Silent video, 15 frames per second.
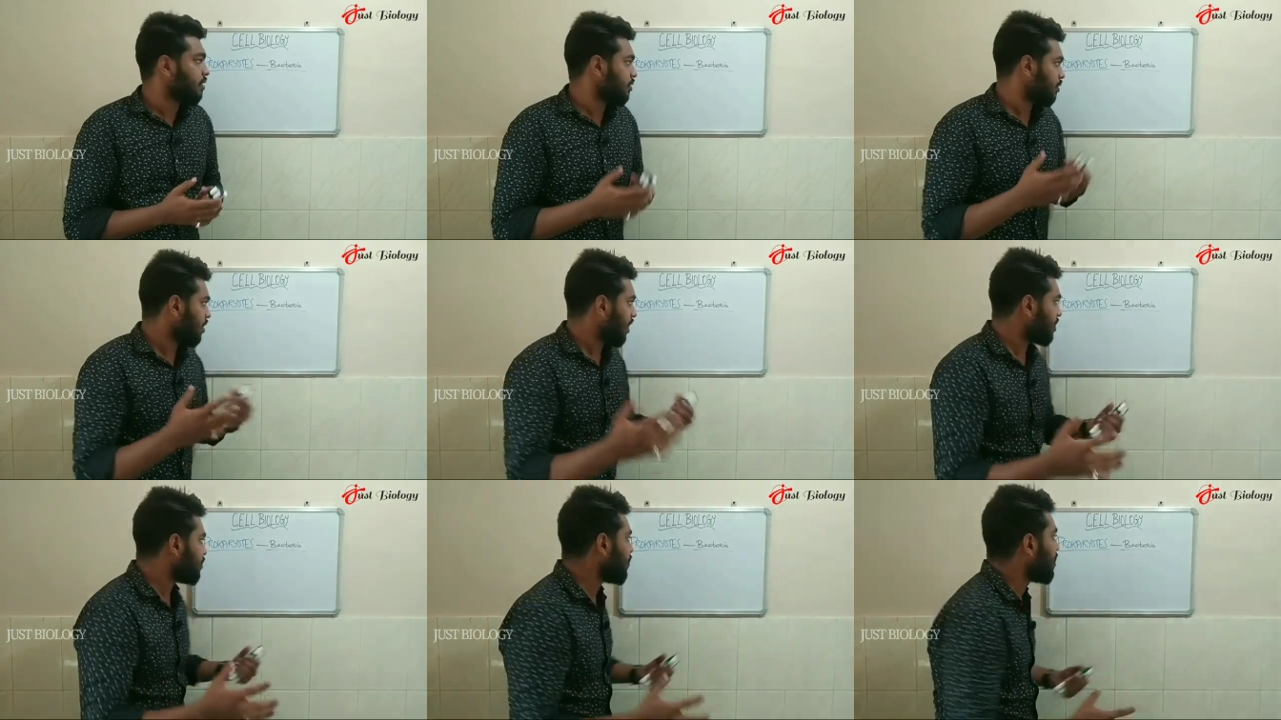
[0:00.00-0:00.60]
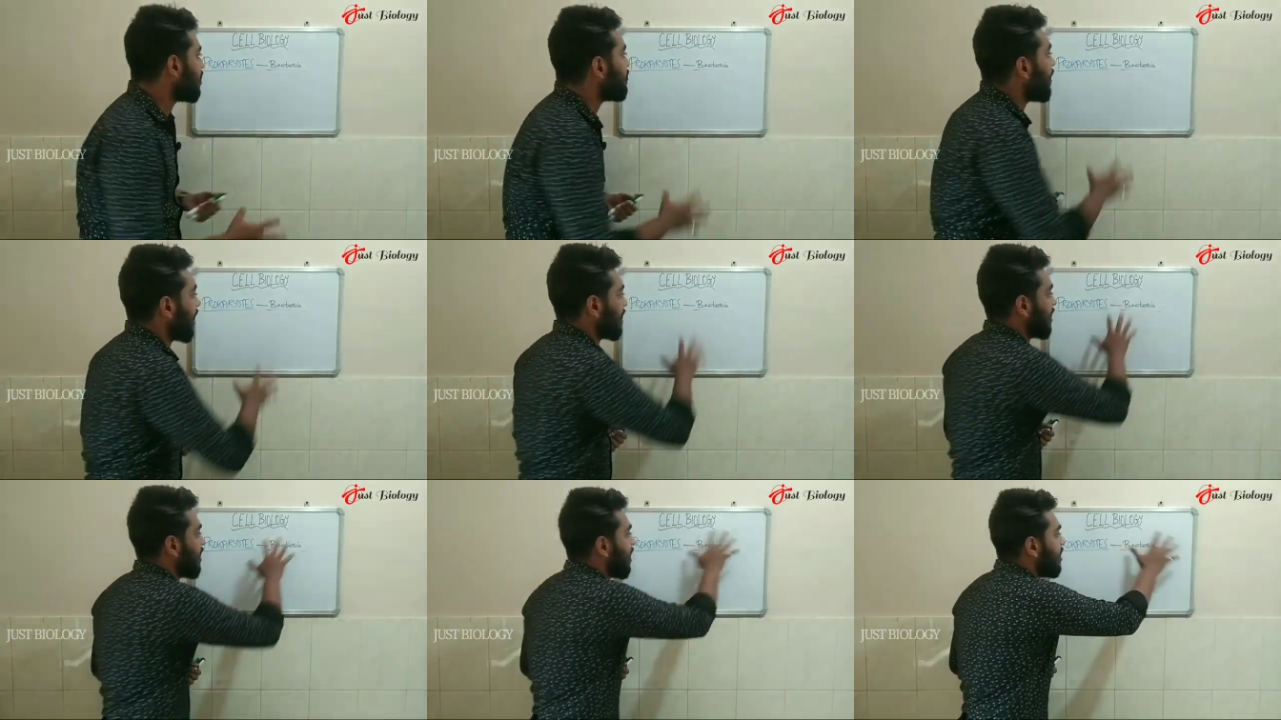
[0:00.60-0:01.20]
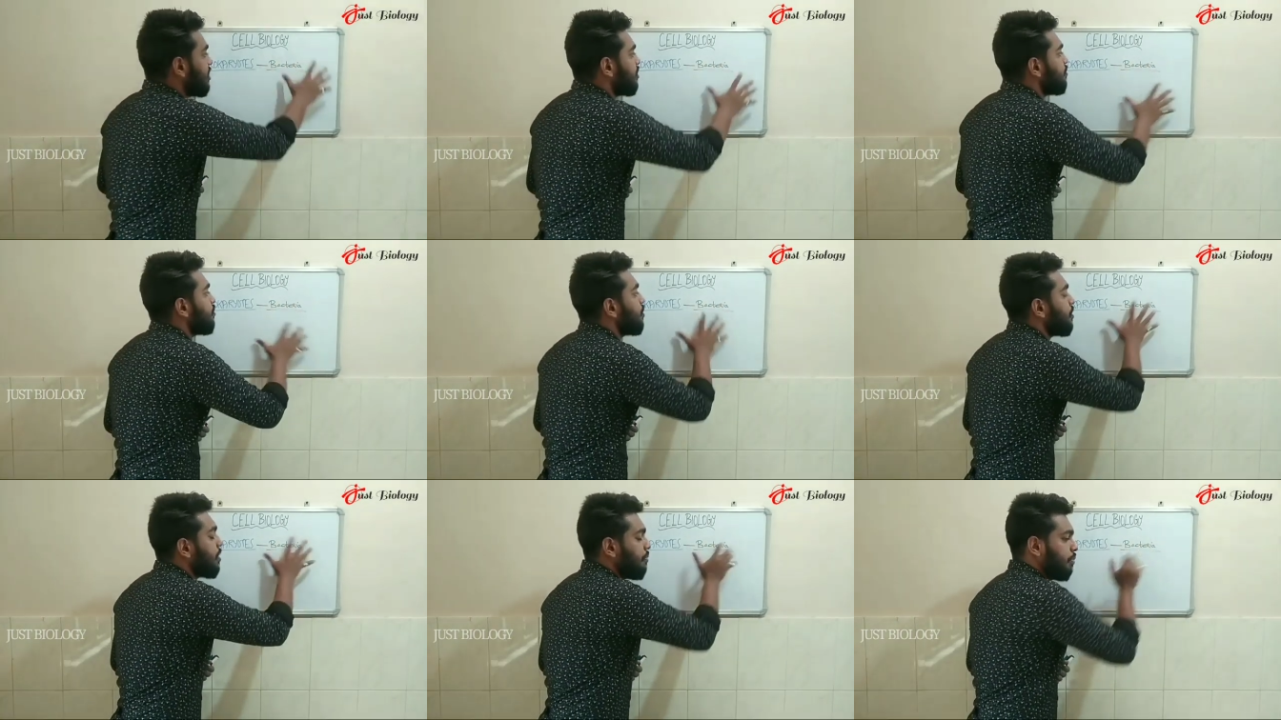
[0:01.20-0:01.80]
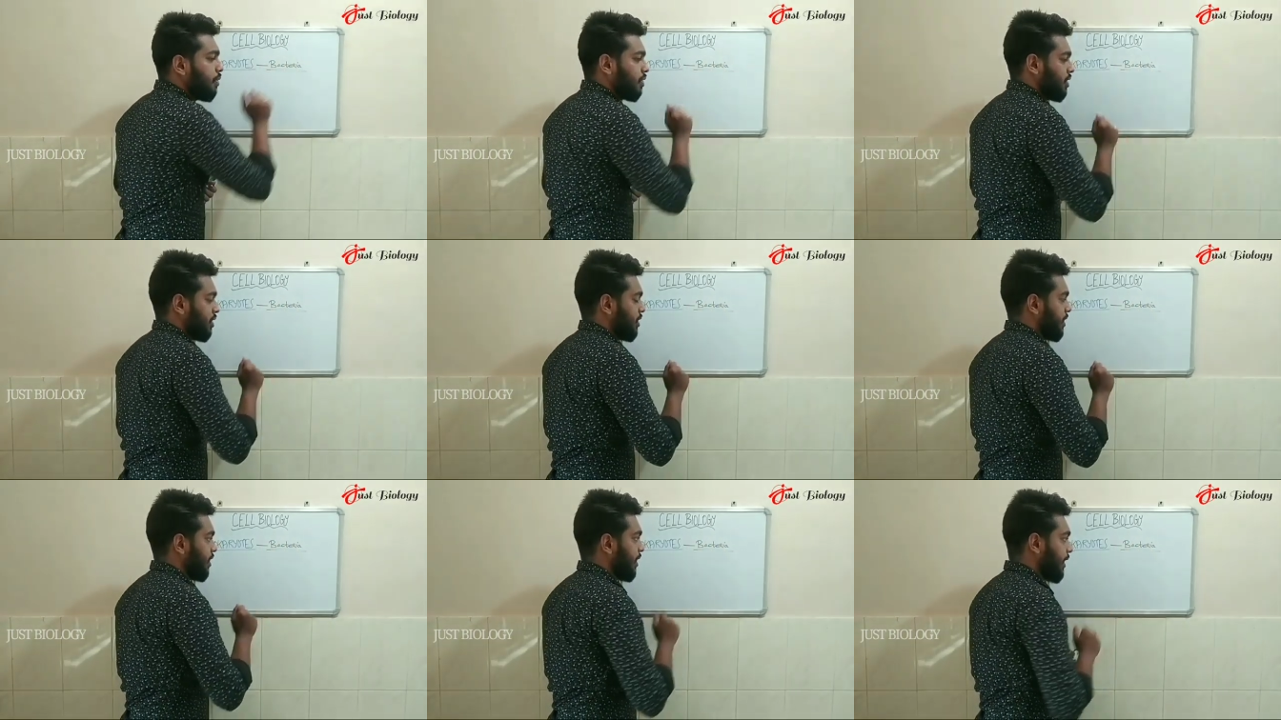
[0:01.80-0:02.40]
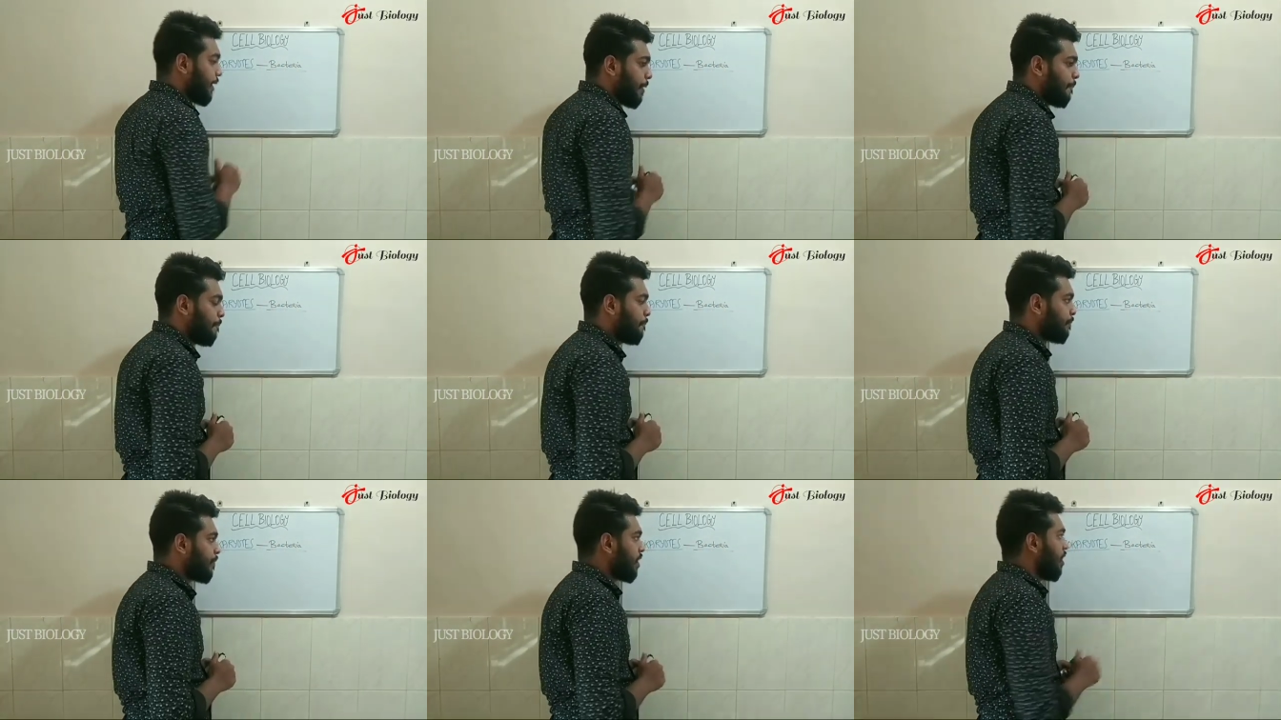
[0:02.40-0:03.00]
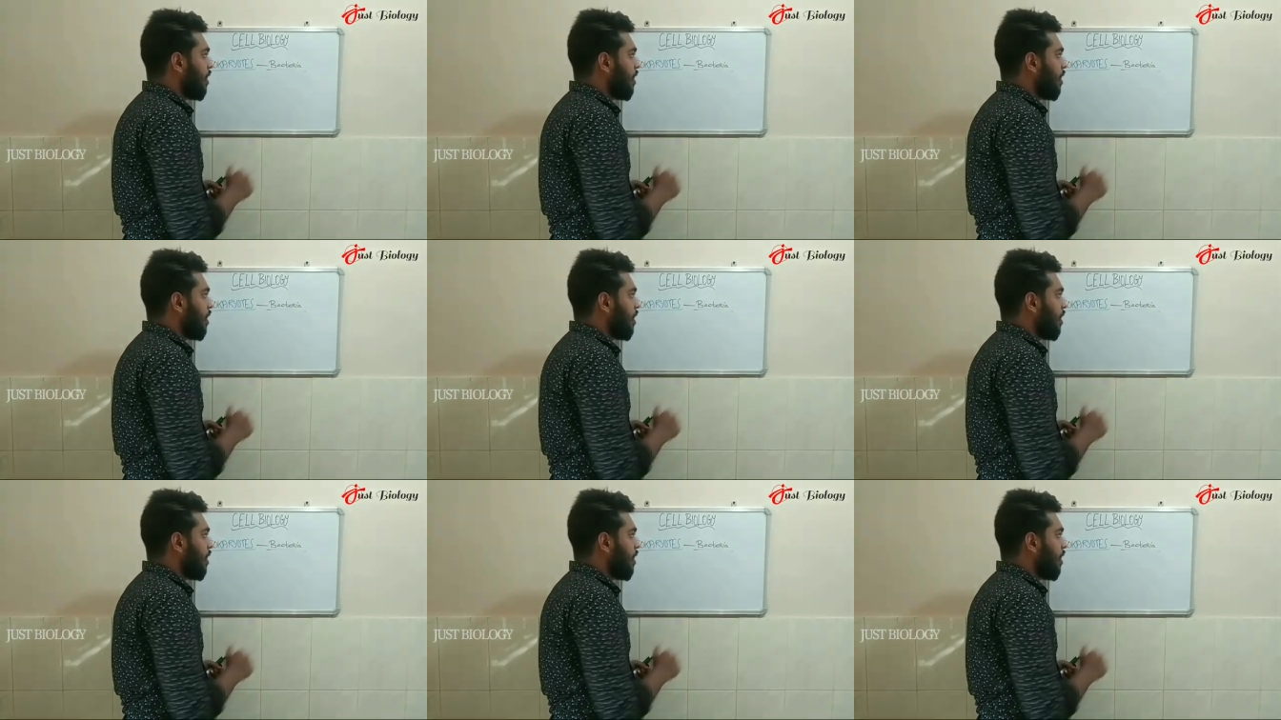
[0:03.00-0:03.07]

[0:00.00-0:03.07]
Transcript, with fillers: So that's why the bacteria is more important here,